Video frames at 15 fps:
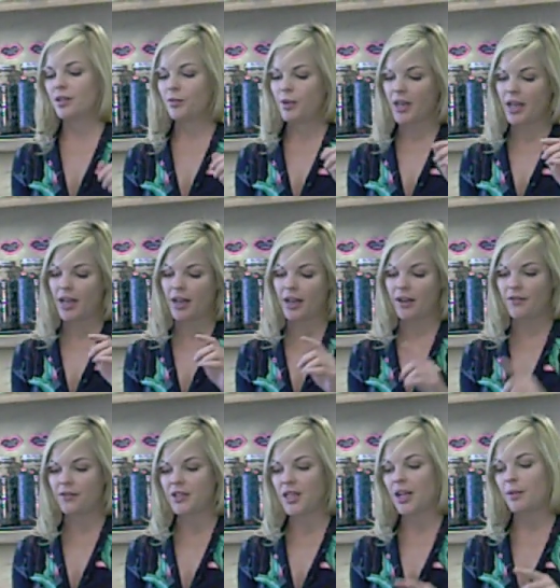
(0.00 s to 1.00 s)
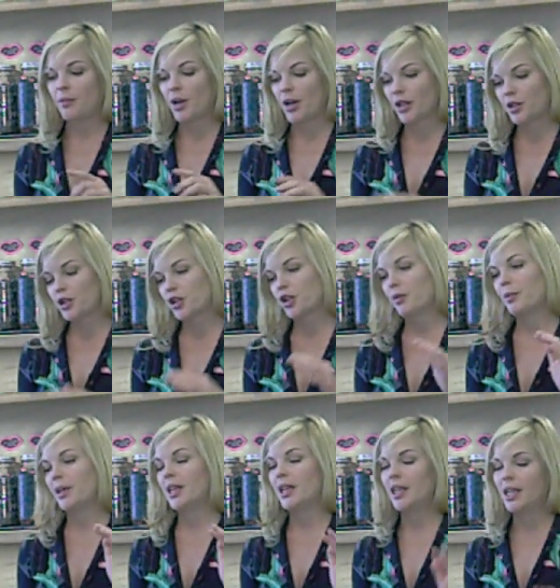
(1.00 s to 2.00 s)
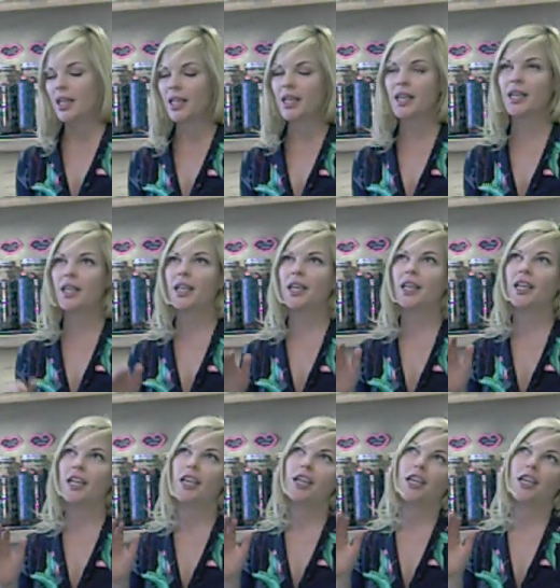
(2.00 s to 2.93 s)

we have Denmark, Germany, Italy,